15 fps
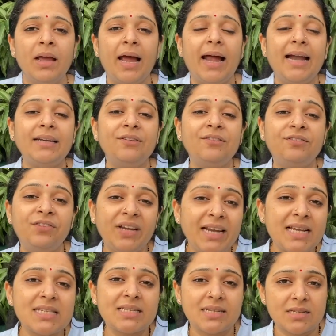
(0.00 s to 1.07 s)
and the
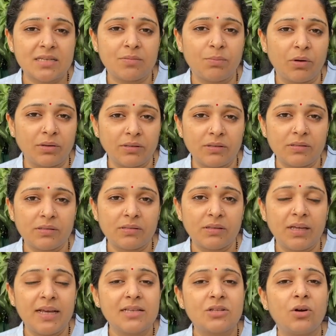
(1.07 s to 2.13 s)
freeze response
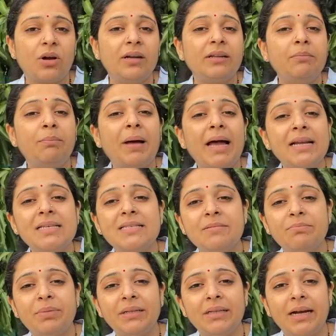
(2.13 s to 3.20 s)
is called the
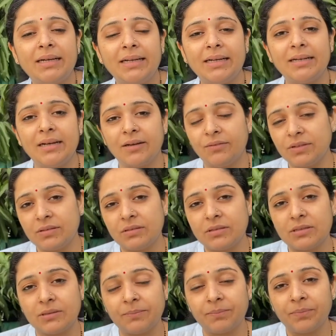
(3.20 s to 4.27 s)
parasympathetic nervous
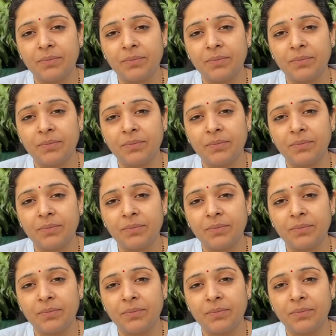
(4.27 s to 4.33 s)
system.